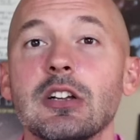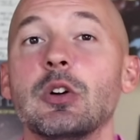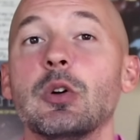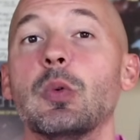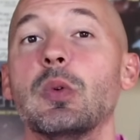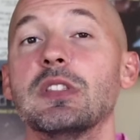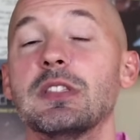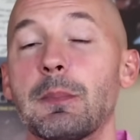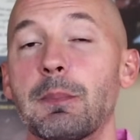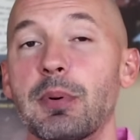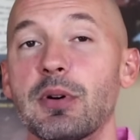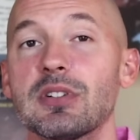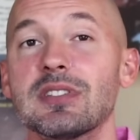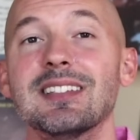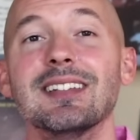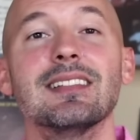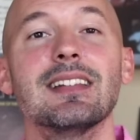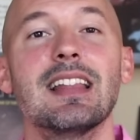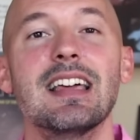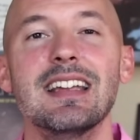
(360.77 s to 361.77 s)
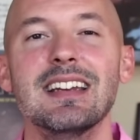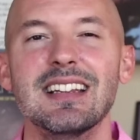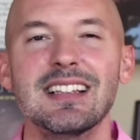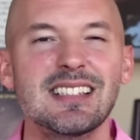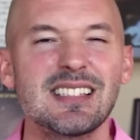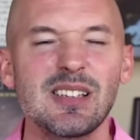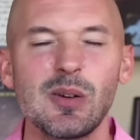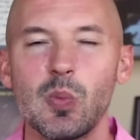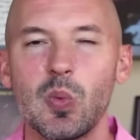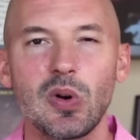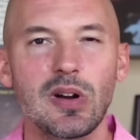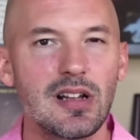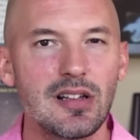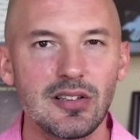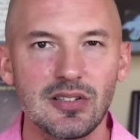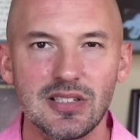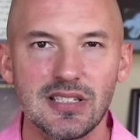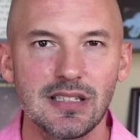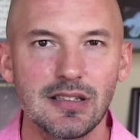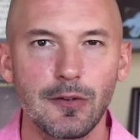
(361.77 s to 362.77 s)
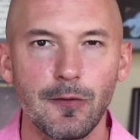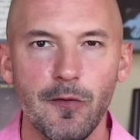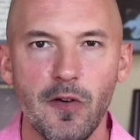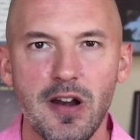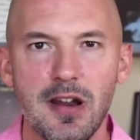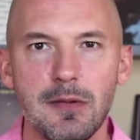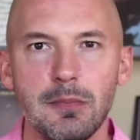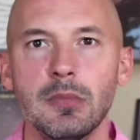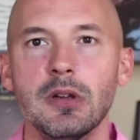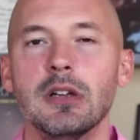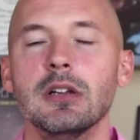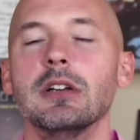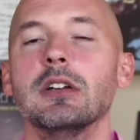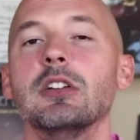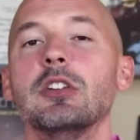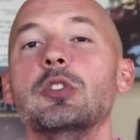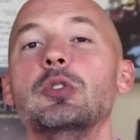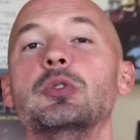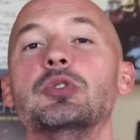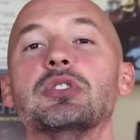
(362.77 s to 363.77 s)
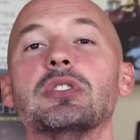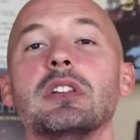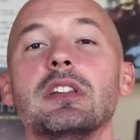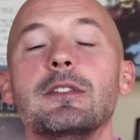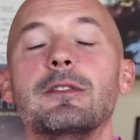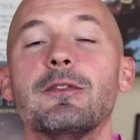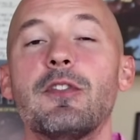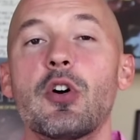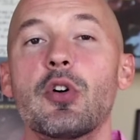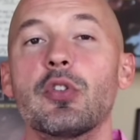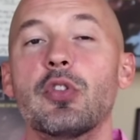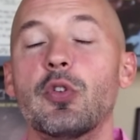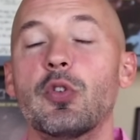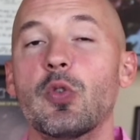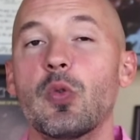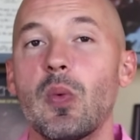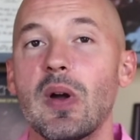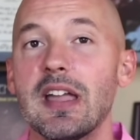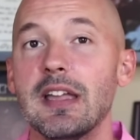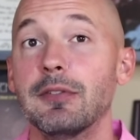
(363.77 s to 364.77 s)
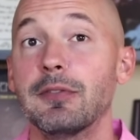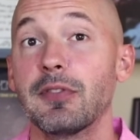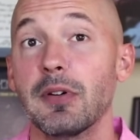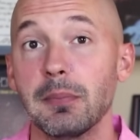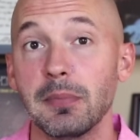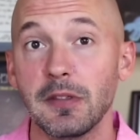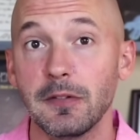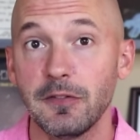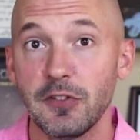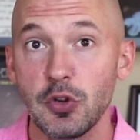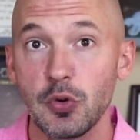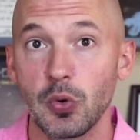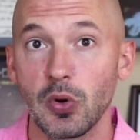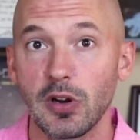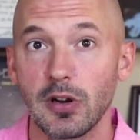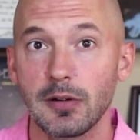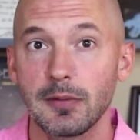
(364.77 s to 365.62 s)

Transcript: with the person landing somewhere else in the frame, usually farther away from the viewer.